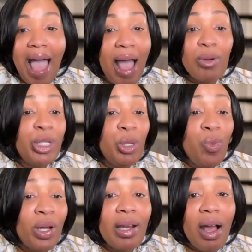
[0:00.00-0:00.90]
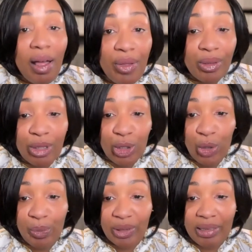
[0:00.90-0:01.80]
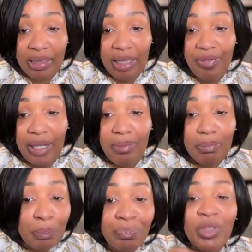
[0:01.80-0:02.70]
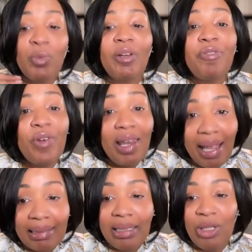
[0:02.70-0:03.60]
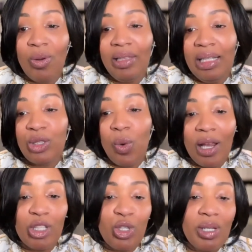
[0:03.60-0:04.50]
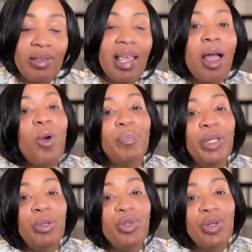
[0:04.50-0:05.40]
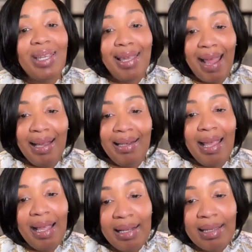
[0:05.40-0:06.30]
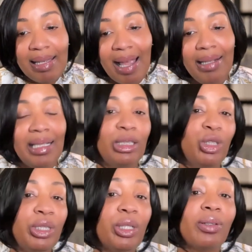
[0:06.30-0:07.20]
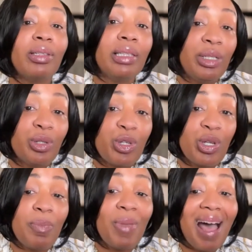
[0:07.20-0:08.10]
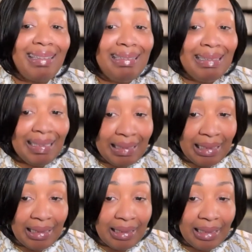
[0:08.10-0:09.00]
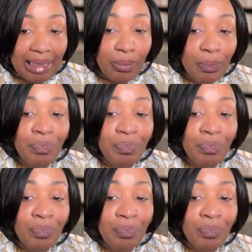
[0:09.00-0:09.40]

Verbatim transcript: How do you want others to perceive it? Reflecting on these questions help you to gain insight into your leadership identity.